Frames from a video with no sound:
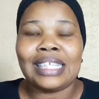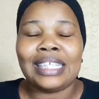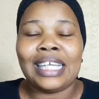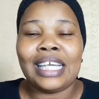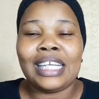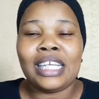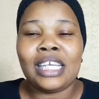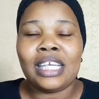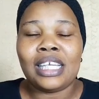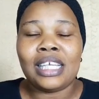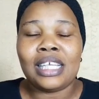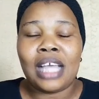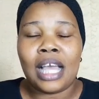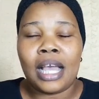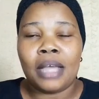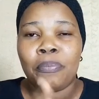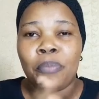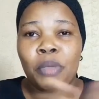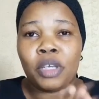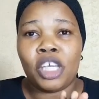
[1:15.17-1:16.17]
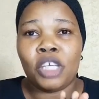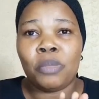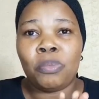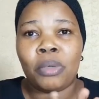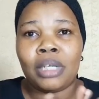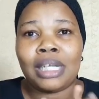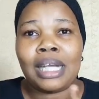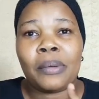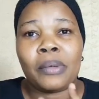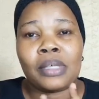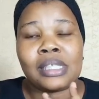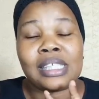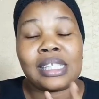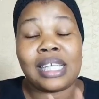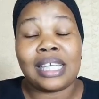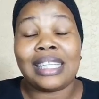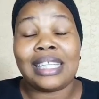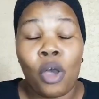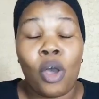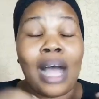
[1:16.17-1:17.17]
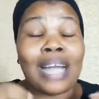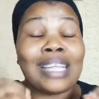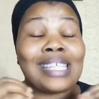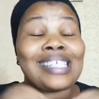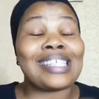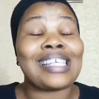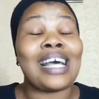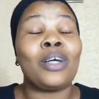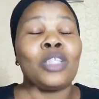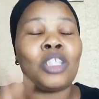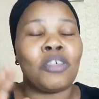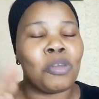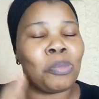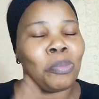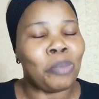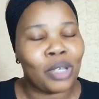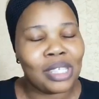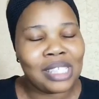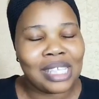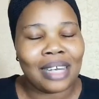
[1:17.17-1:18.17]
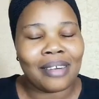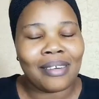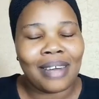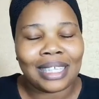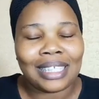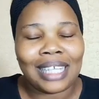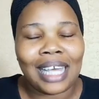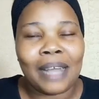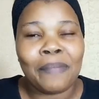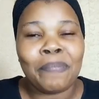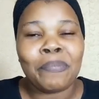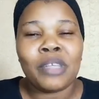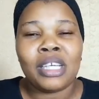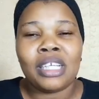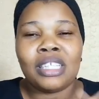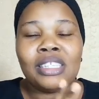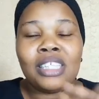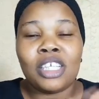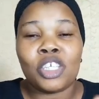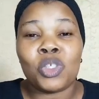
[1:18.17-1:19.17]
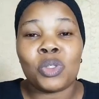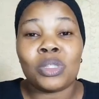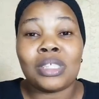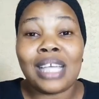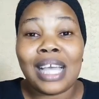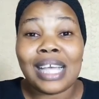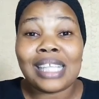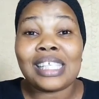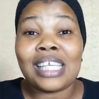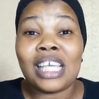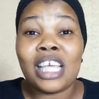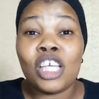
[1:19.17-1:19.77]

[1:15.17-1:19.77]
And then it, Kid Brother was saying that, or the sound of the buzzer rather, they should get